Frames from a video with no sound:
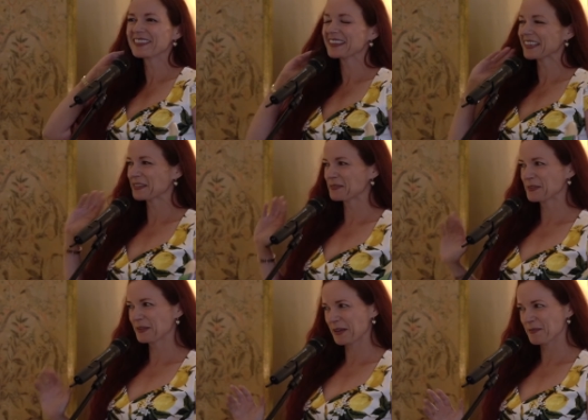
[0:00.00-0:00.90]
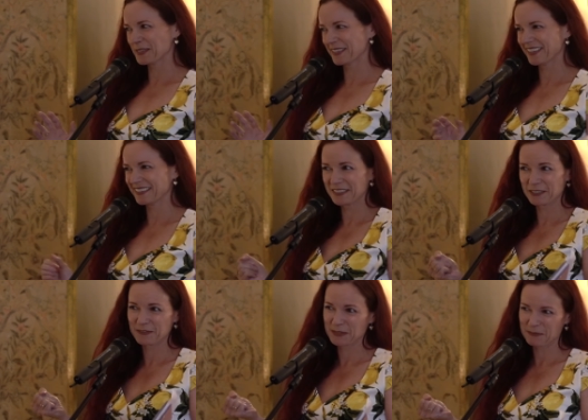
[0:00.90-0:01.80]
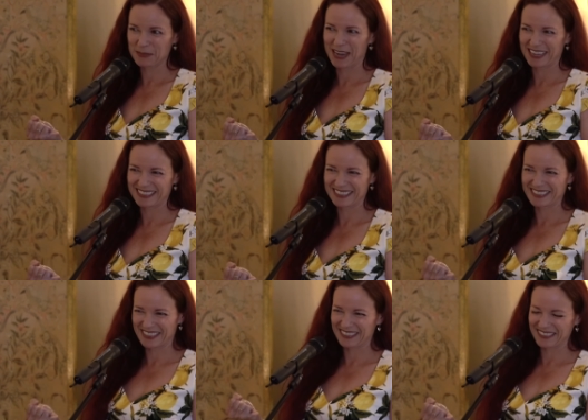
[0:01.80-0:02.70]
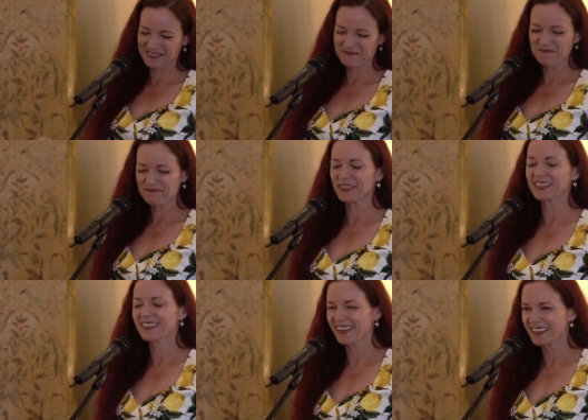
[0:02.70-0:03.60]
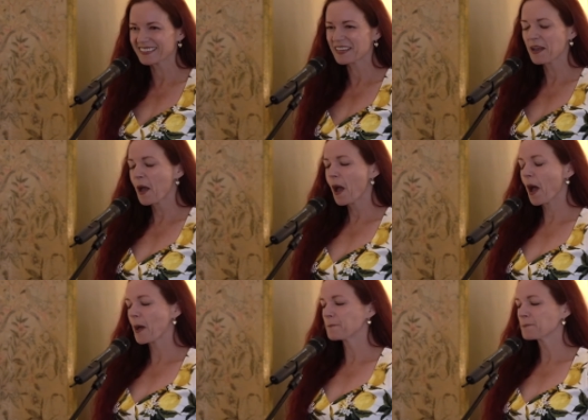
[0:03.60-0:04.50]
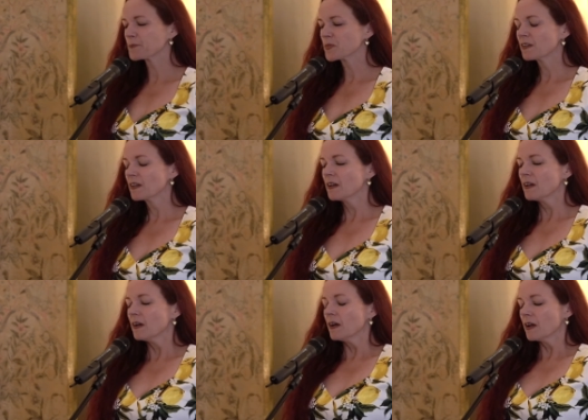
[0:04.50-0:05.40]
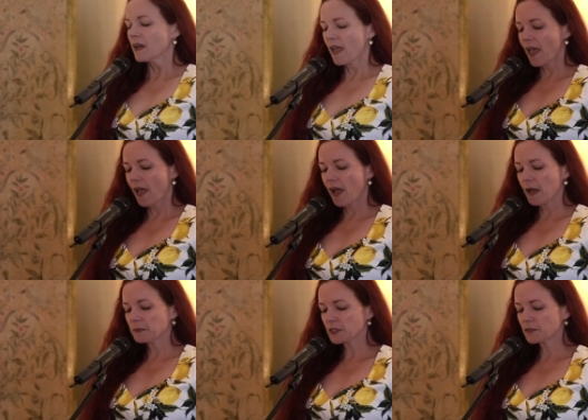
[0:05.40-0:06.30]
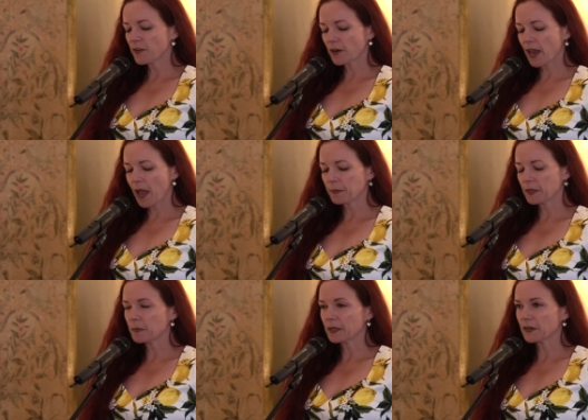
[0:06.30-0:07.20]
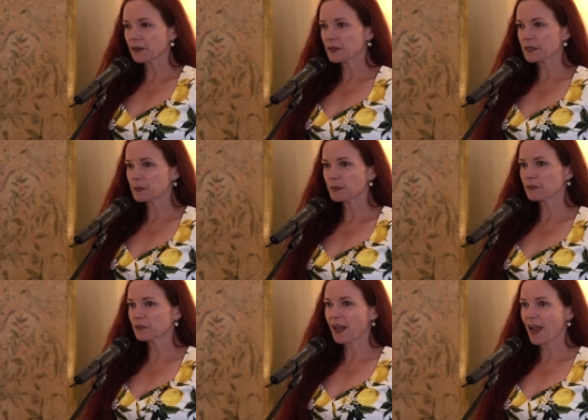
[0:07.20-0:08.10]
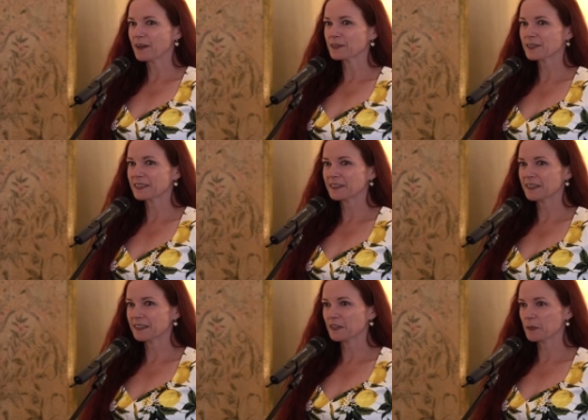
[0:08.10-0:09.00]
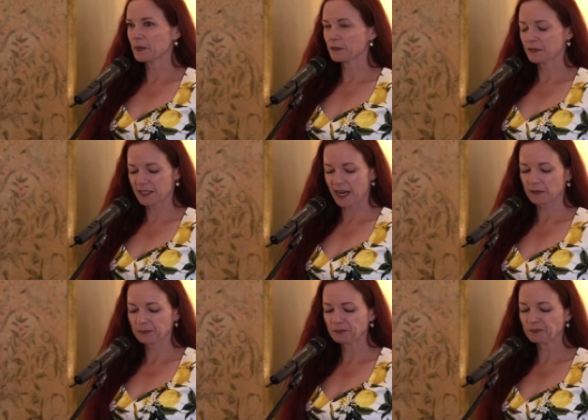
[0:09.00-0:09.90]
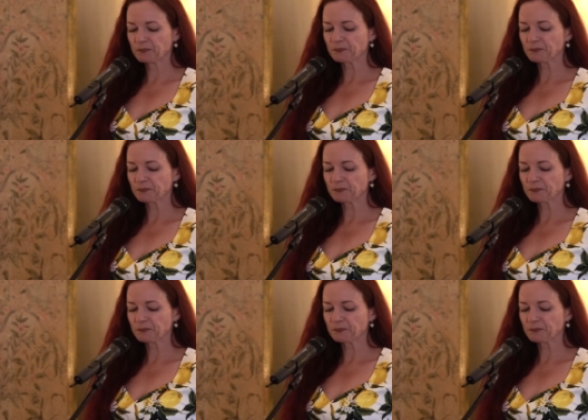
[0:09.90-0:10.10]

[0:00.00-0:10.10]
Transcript: I think anyone who came out tonight deserves a prize, so many thanks. I'm just very happy to be here at this beautiful house in your beautiful town.